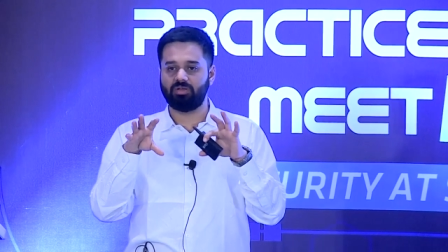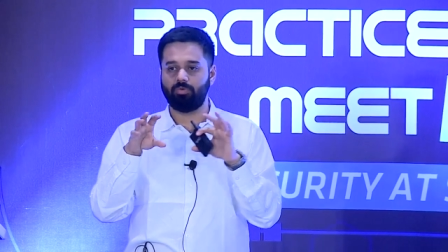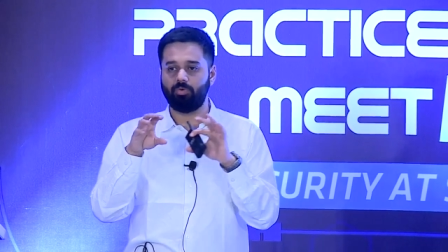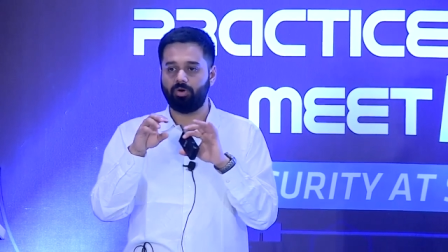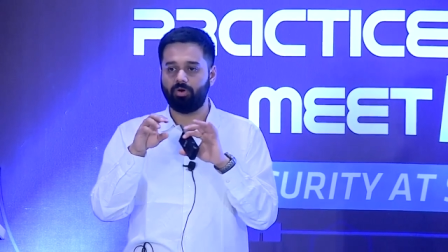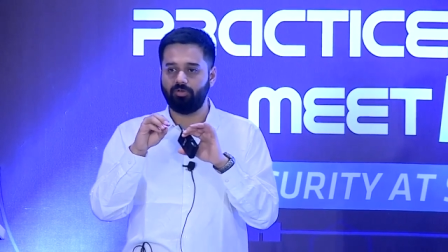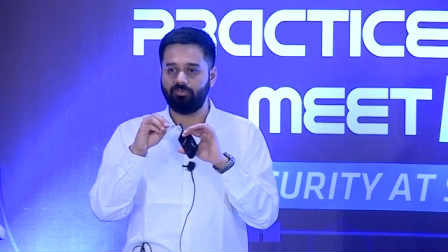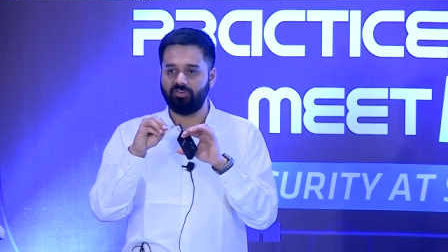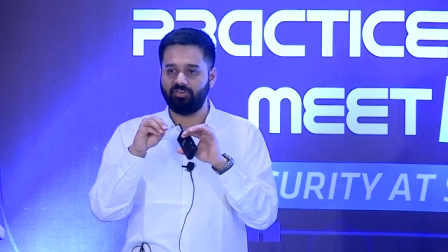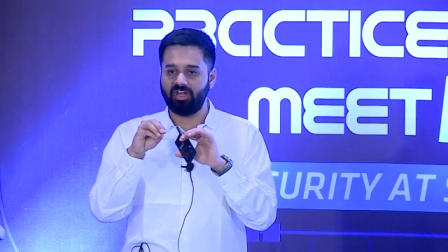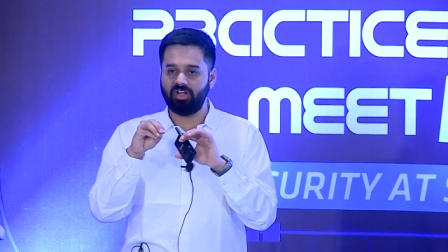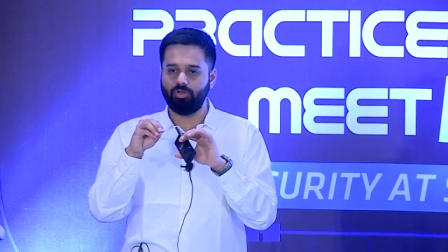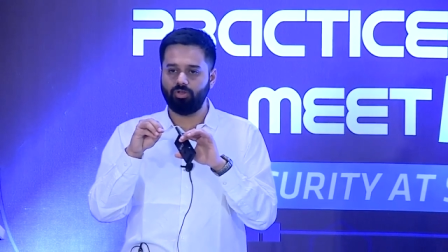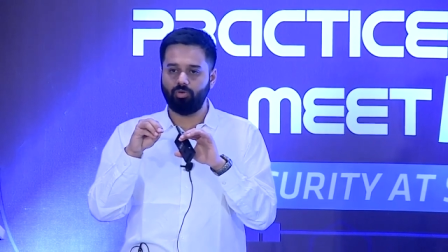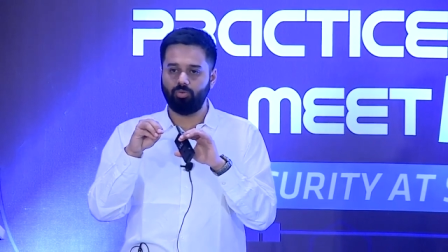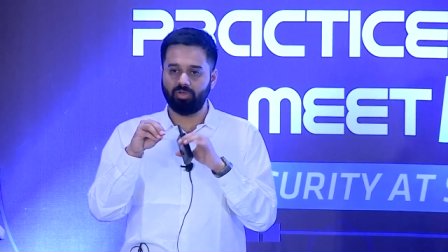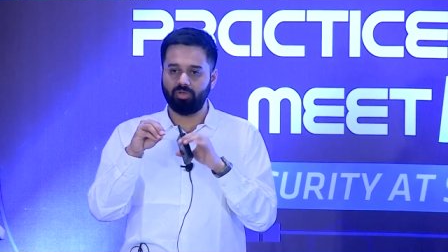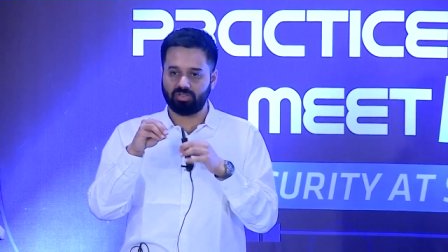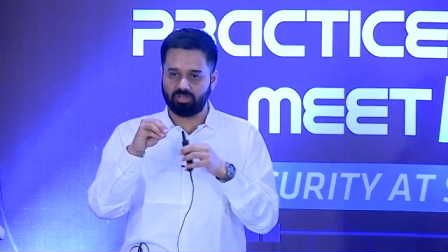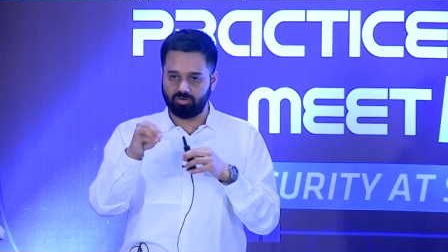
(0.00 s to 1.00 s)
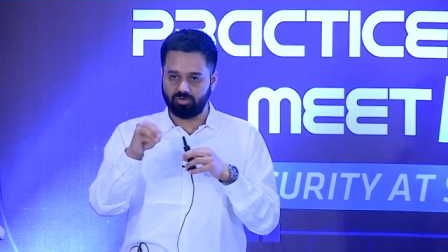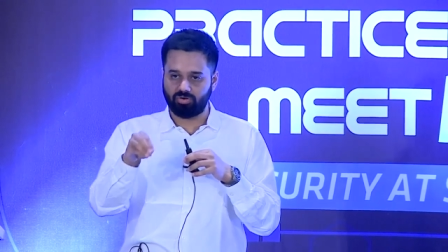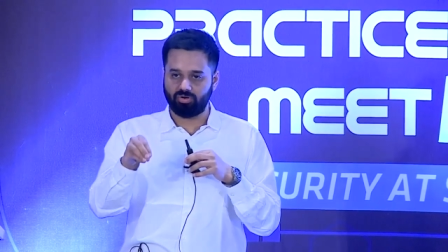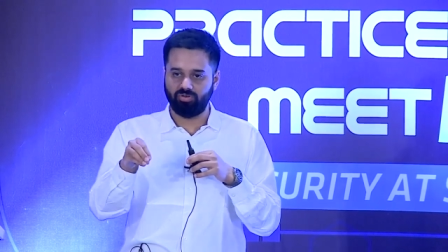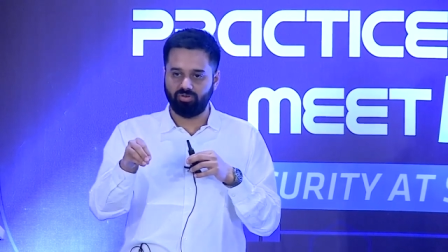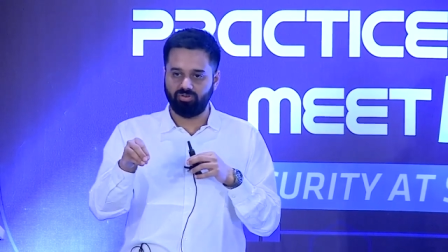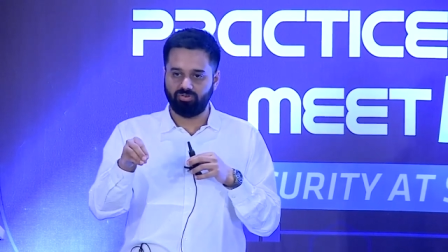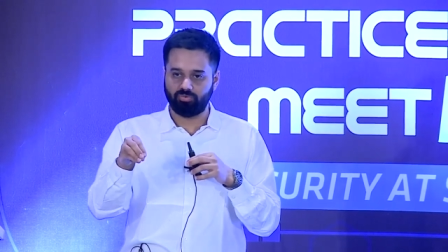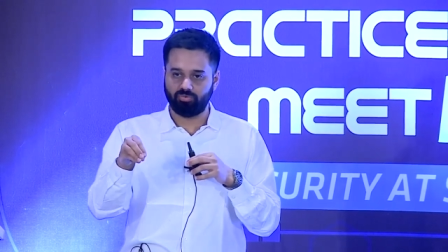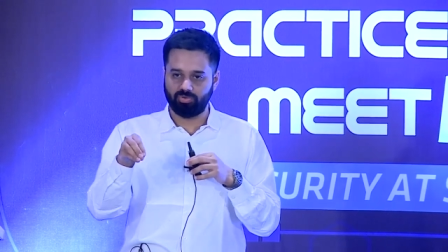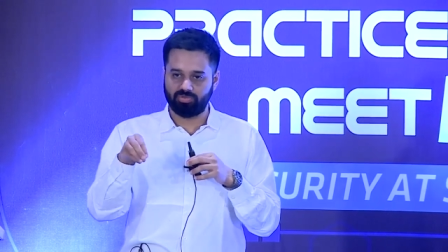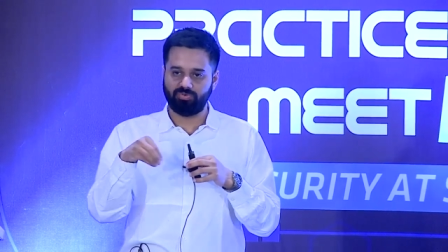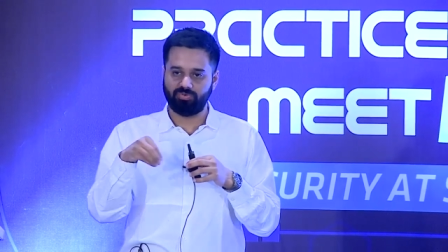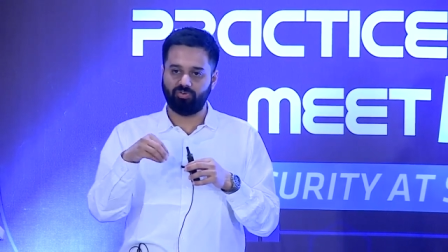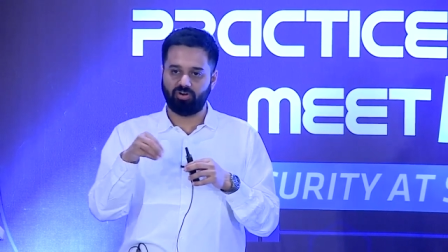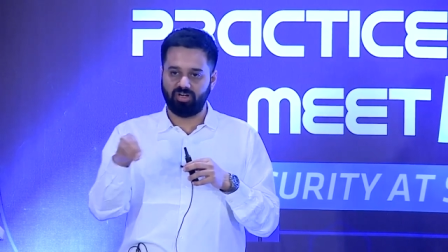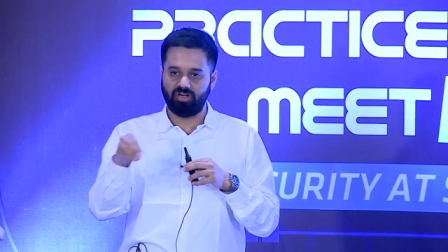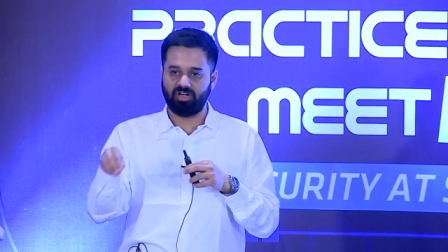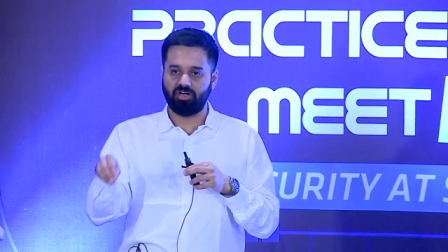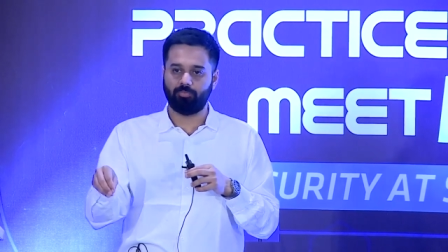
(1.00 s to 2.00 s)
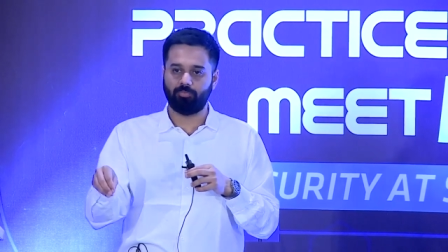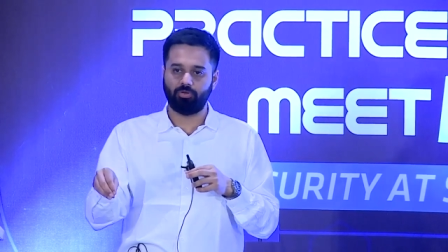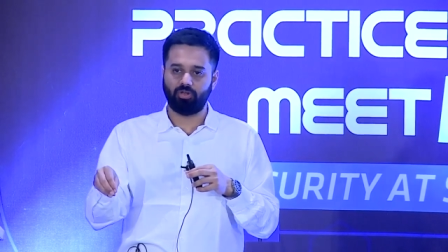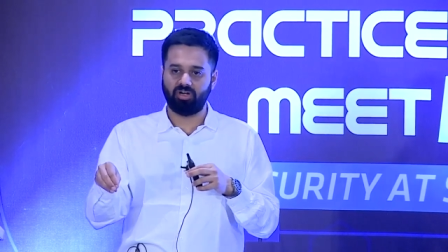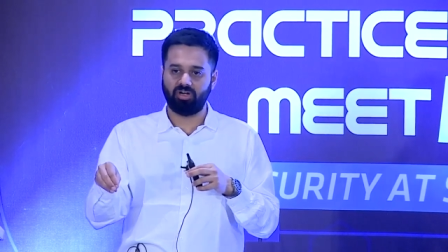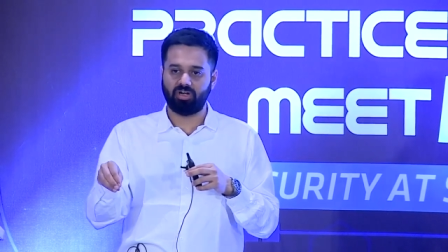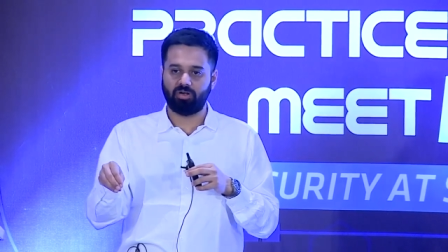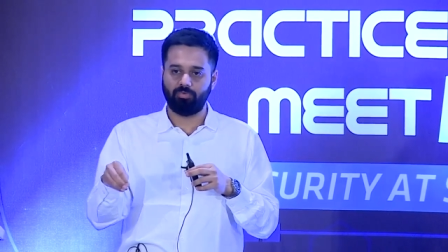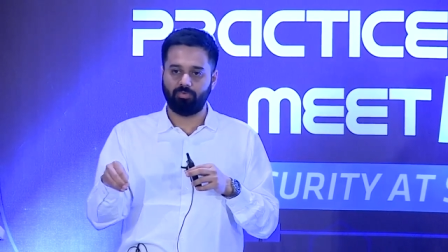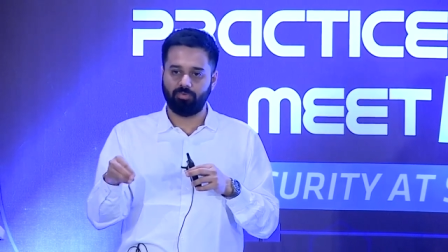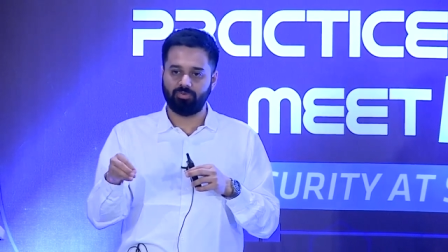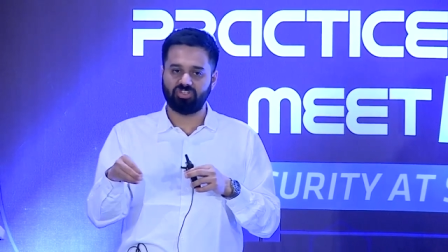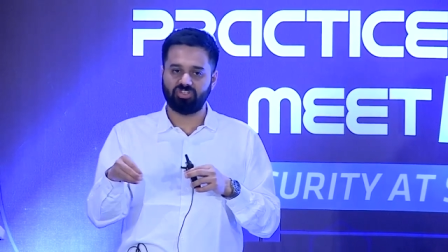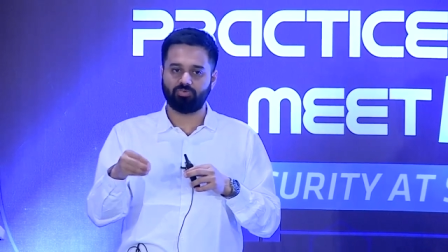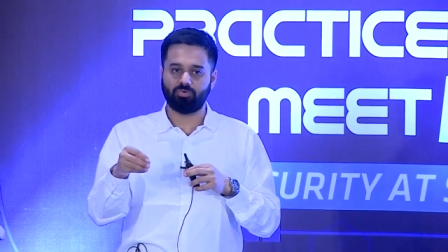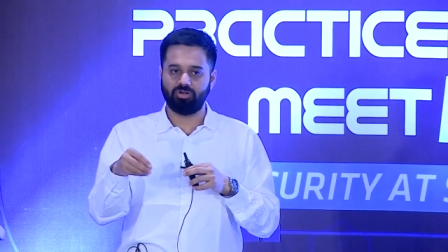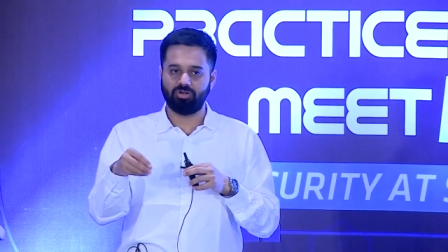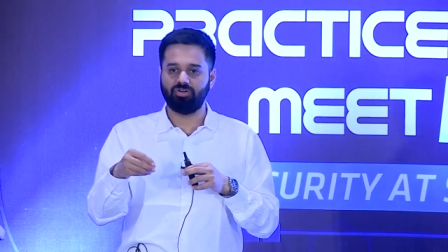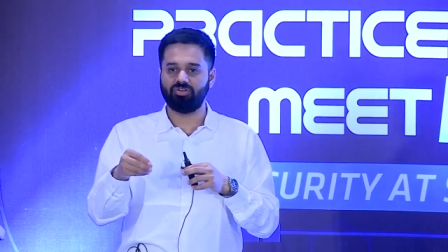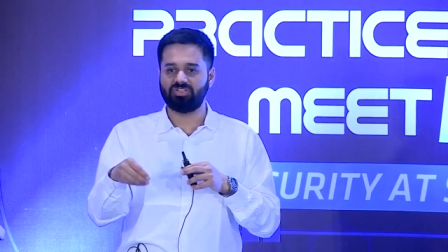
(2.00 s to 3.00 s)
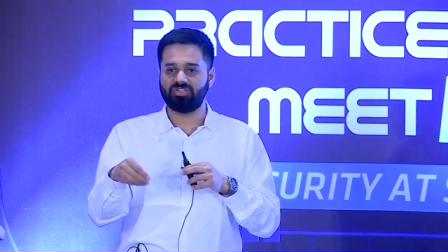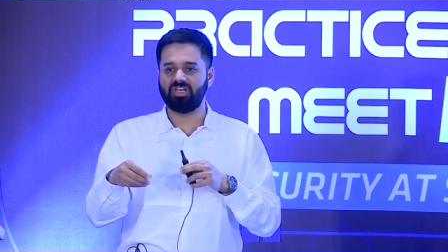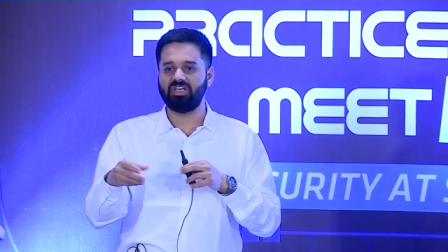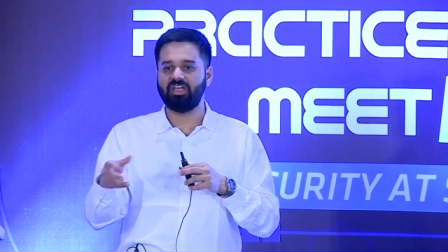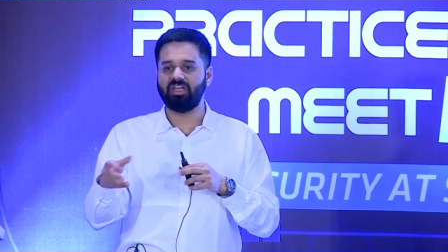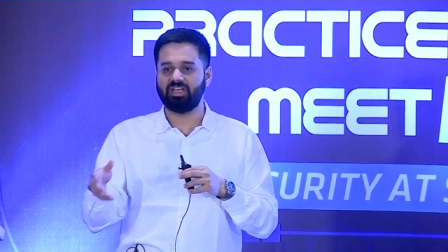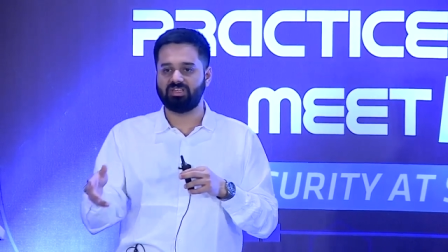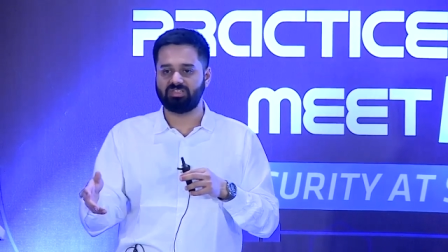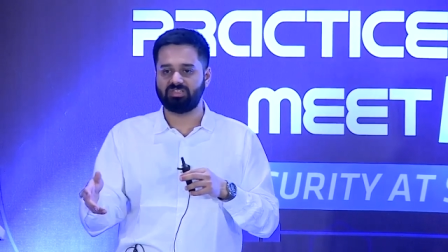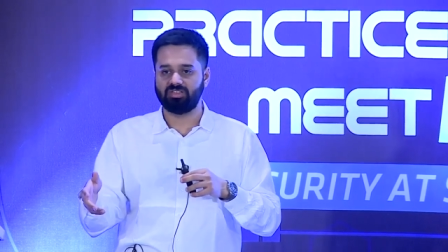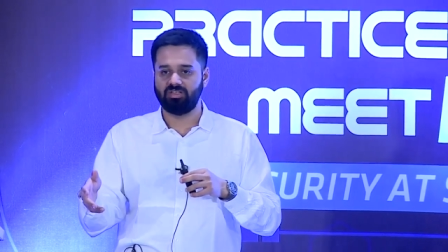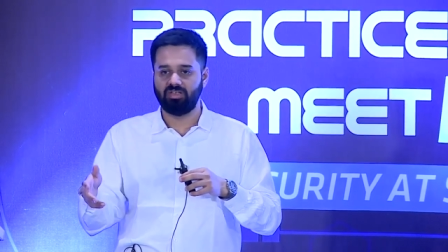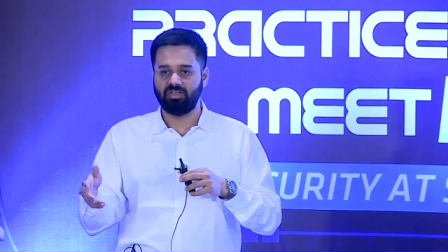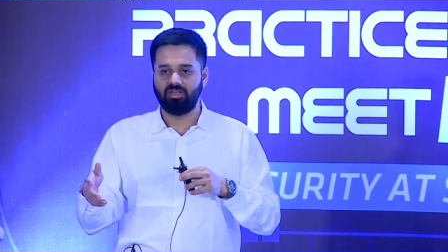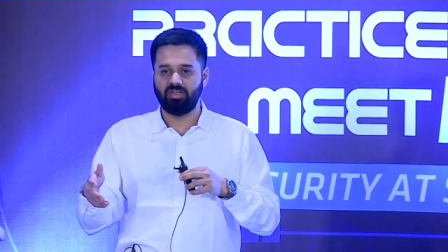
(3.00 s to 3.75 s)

and we want to feed you with controls, which we've already deployed, and we would just want you to say yes.